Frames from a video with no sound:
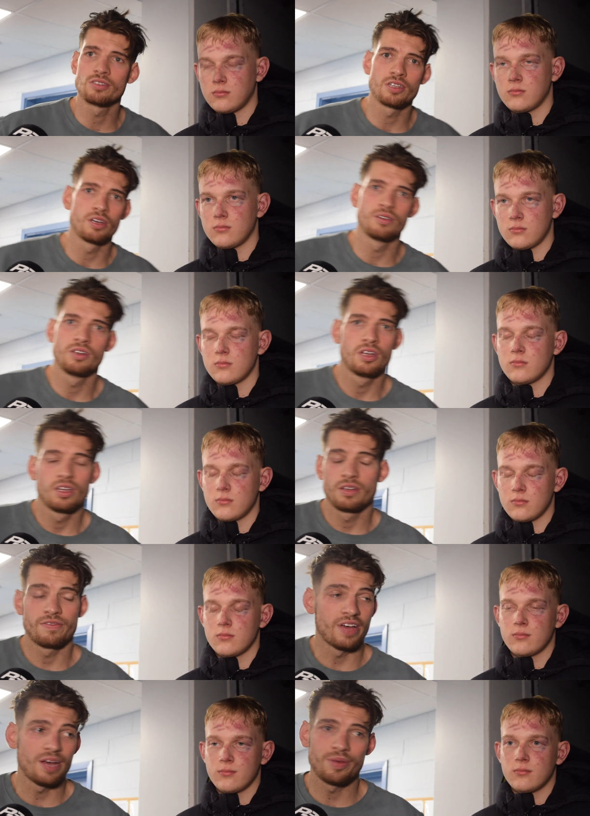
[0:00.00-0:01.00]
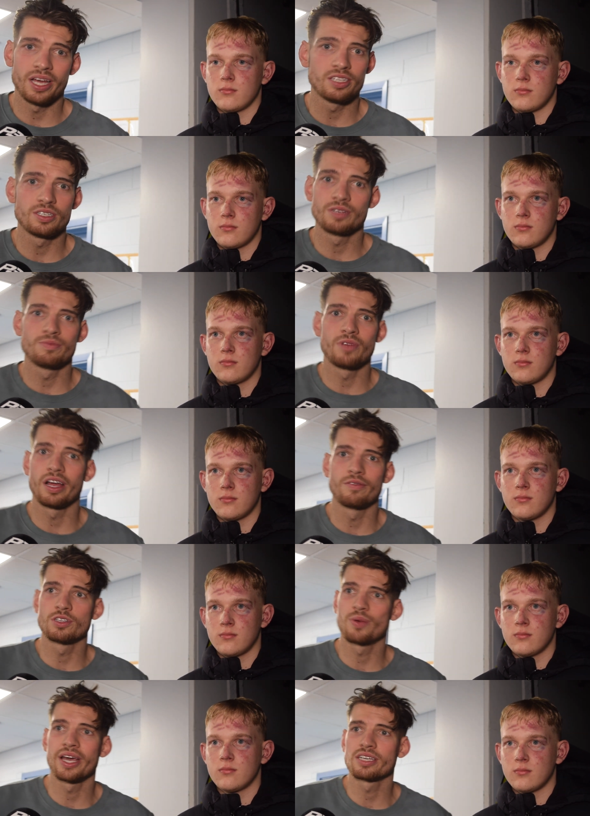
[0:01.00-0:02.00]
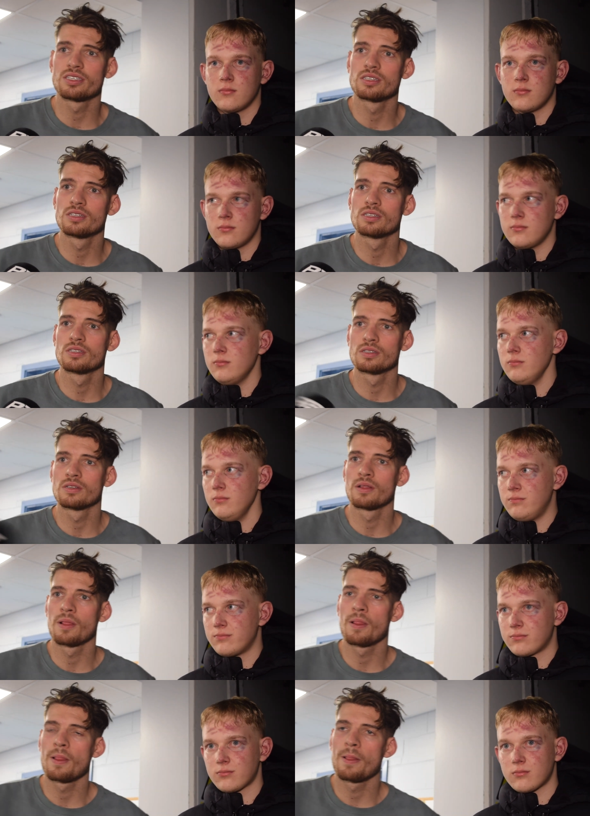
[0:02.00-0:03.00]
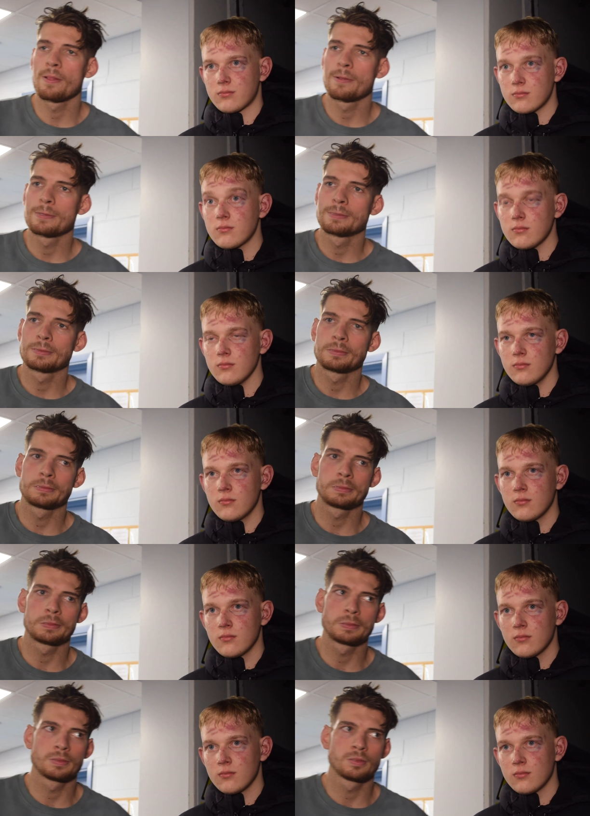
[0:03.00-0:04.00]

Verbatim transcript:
Speaker 1: So fair play to him, like respect. Ginty, talk to me about